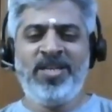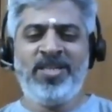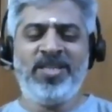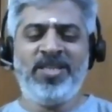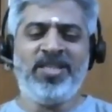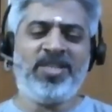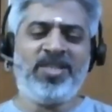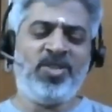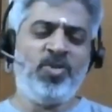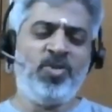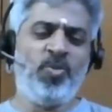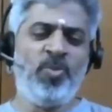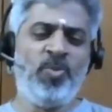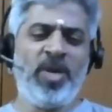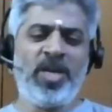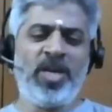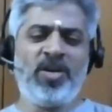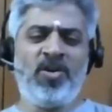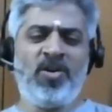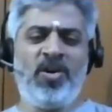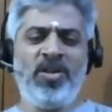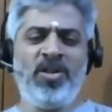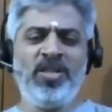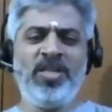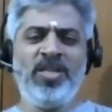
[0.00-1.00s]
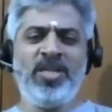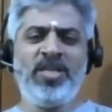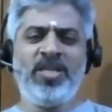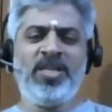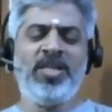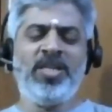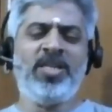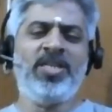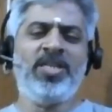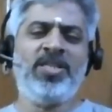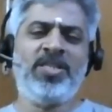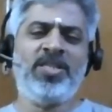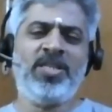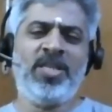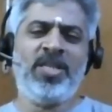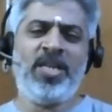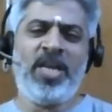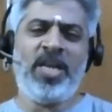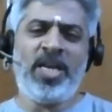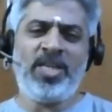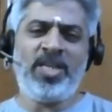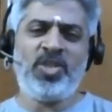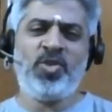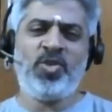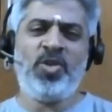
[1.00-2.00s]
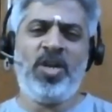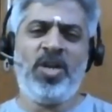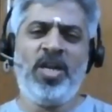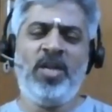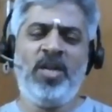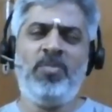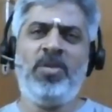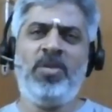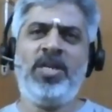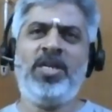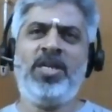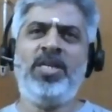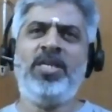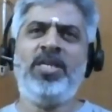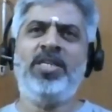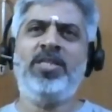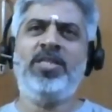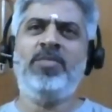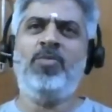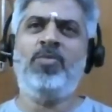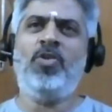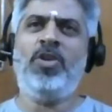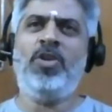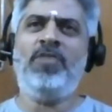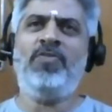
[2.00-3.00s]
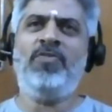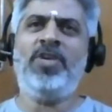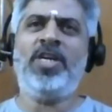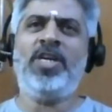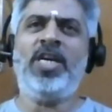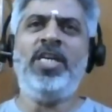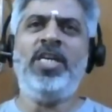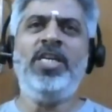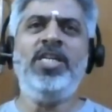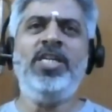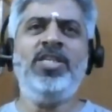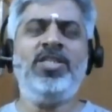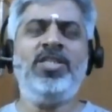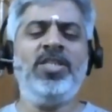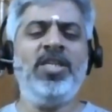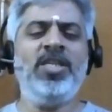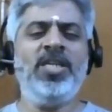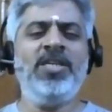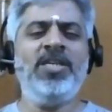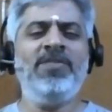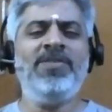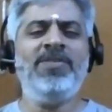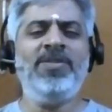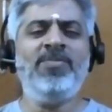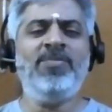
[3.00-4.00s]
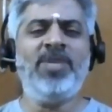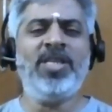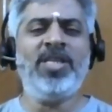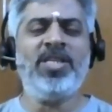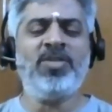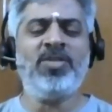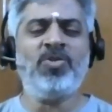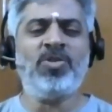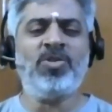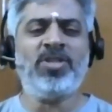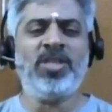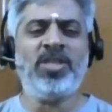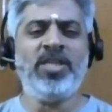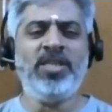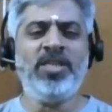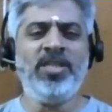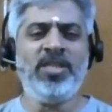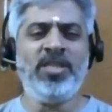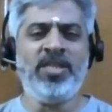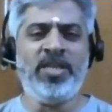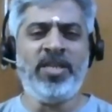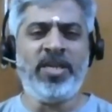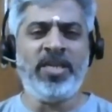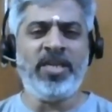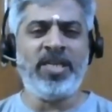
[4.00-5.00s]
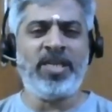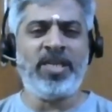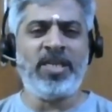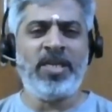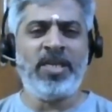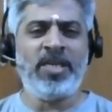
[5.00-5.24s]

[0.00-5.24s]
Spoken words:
Yes, you may call that it is a natural, but it is more of a conditioning given by the society, right?